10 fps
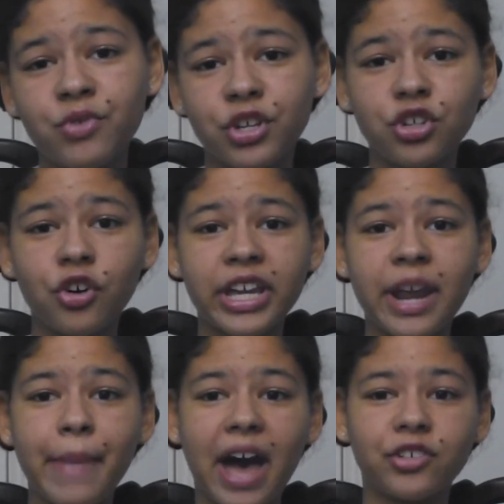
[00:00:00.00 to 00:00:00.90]
you're talking
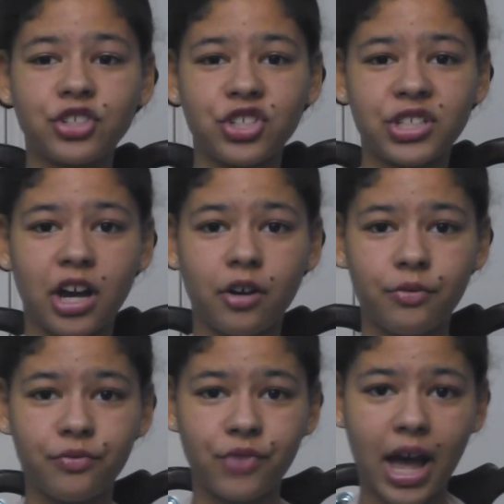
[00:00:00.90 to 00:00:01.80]
about yourself
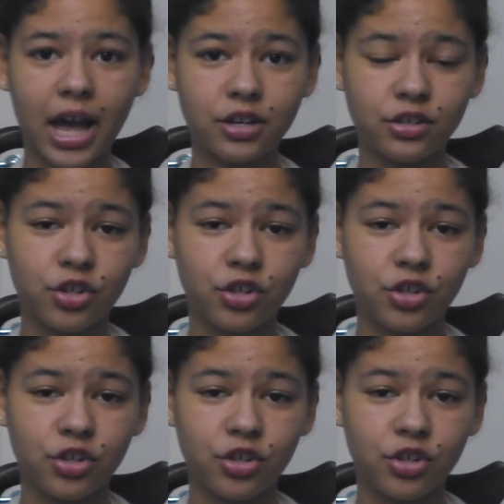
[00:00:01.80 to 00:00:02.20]
and